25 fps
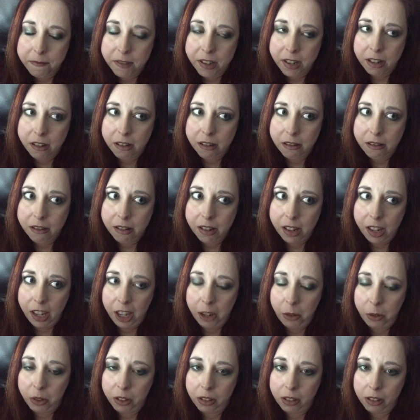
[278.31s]
And
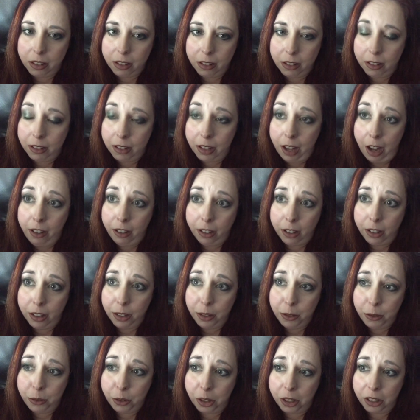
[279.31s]
he was
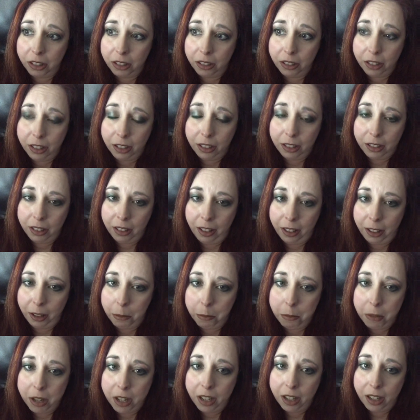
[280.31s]
silent for like
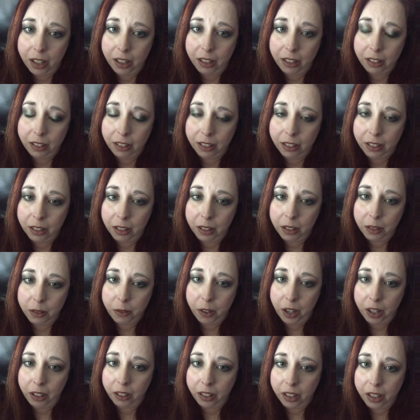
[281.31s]
a minute, and then
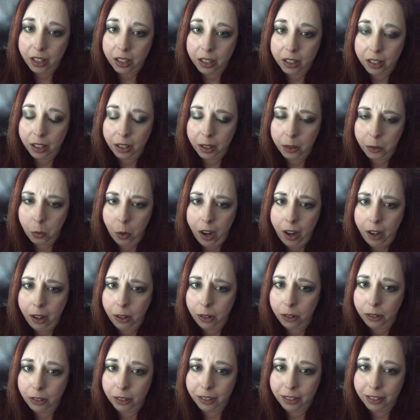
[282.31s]
finally he said,
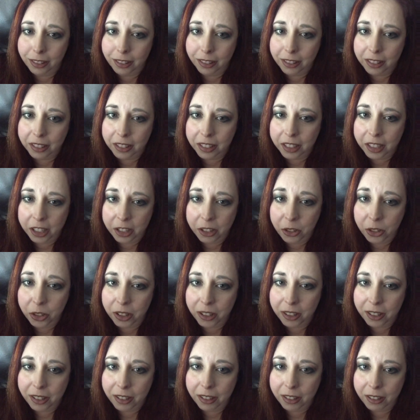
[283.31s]
wow, you
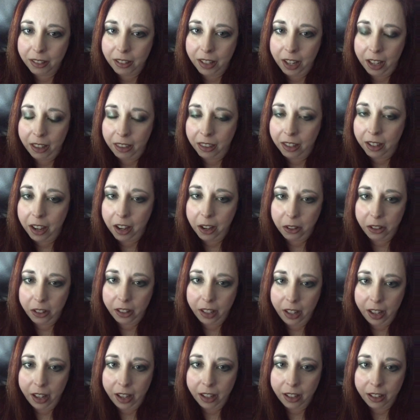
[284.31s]
just hit the nail on
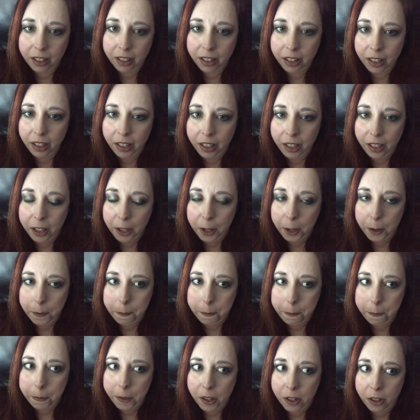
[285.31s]
the head.
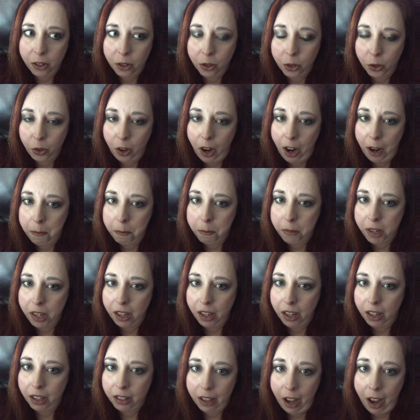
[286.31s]
You described
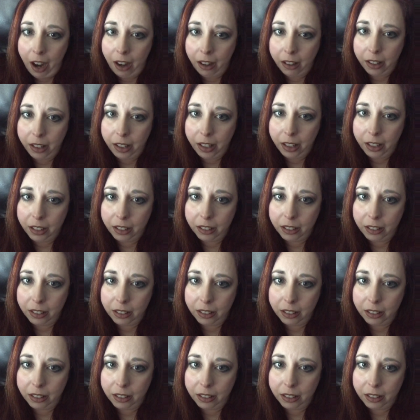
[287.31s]
me exactly.